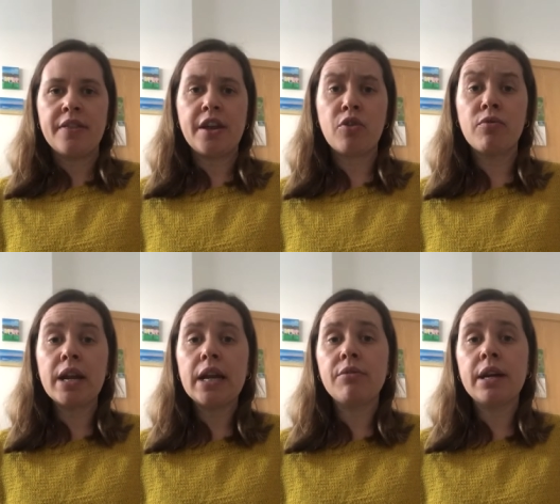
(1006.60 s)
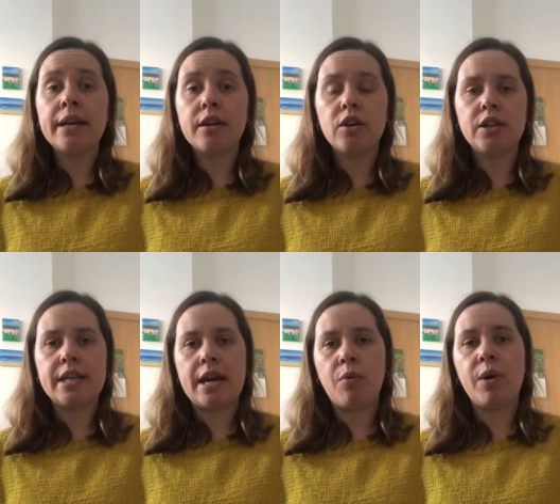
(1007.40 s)
that are really really good
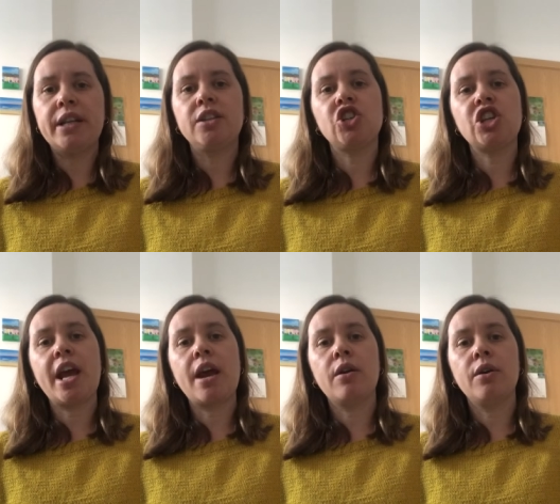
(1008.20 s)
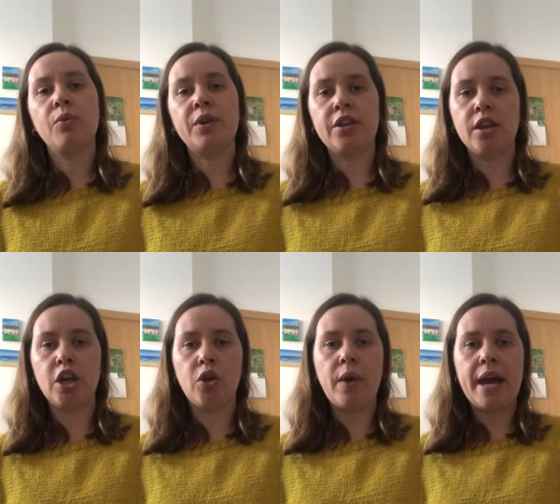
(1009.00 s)
and I wanted to share with
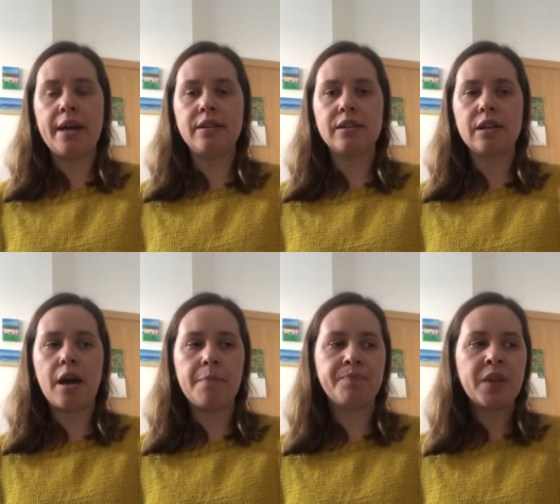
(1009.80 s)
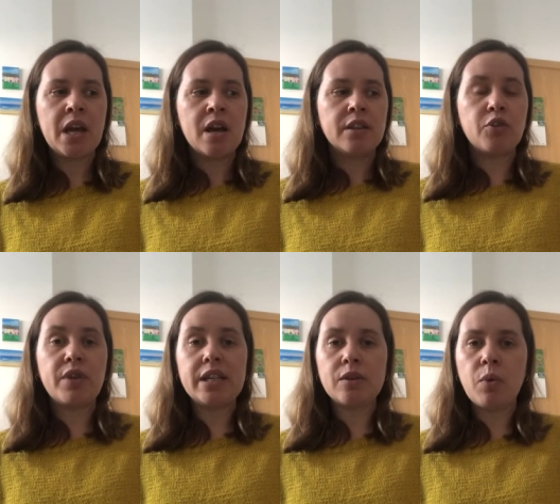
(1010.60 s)
you and um, the
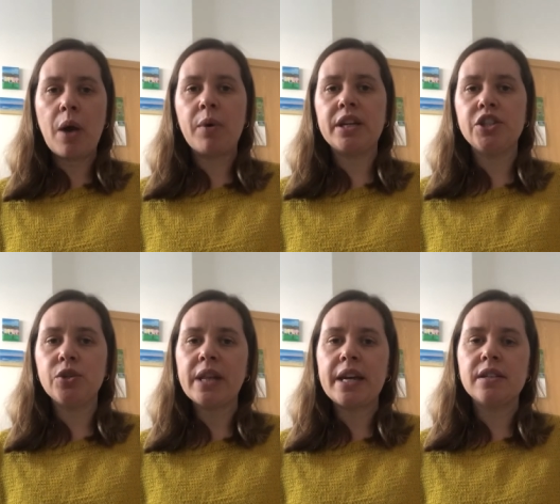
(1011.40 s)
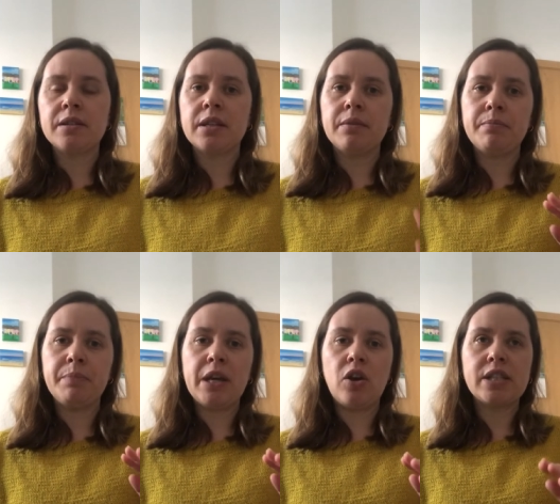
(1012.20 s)
reason why I want to do that is
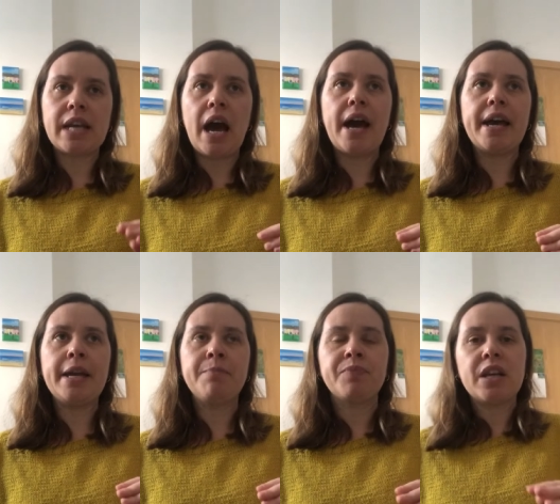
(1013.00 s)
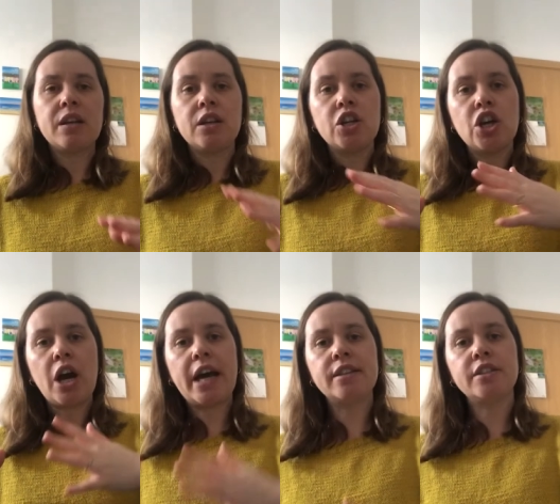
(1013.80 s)
because I
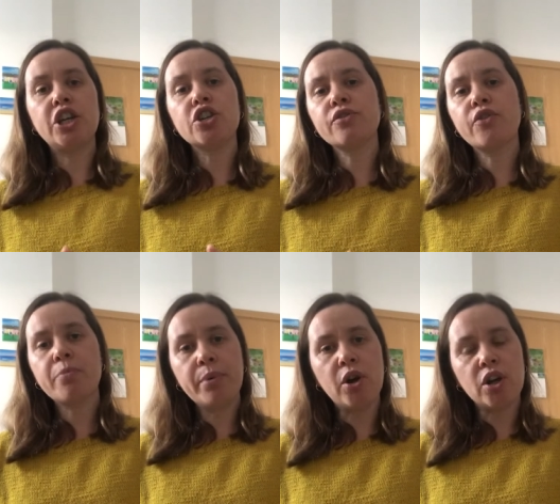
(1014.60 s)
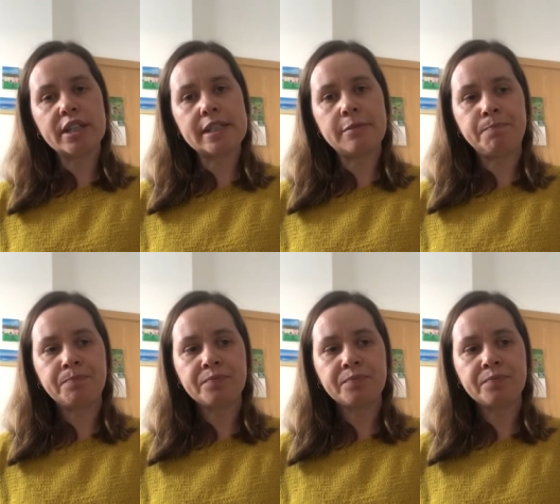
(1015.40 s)
I search for books